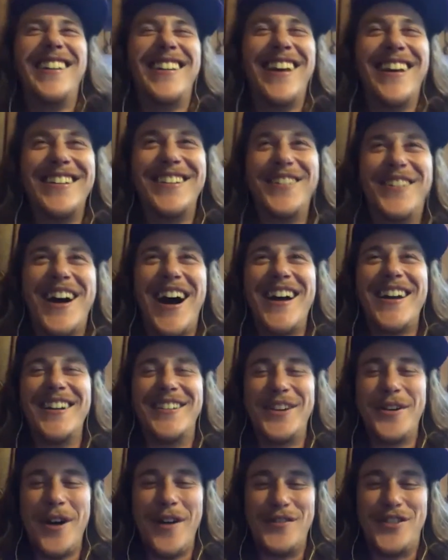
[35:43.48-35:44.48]
You kind of
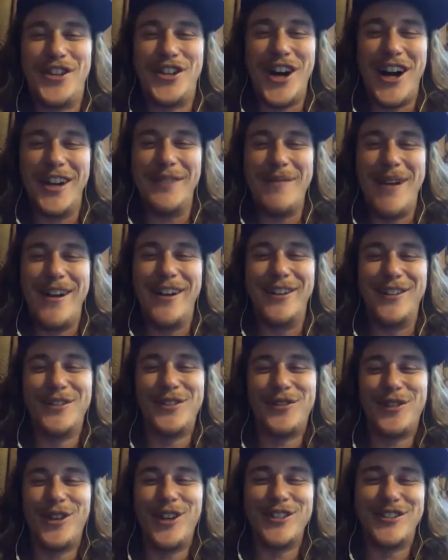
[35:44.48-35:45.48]
do have John Mayer's
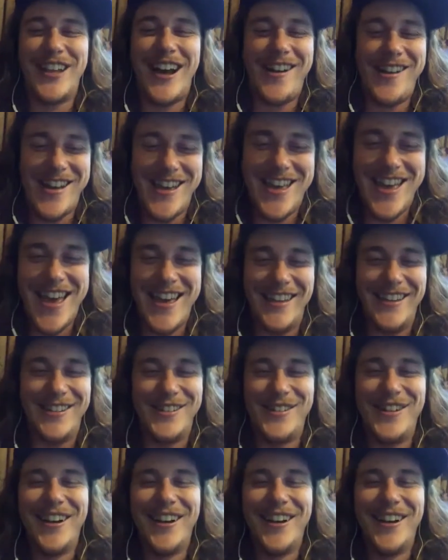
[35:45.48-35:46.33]
voice. I hate you.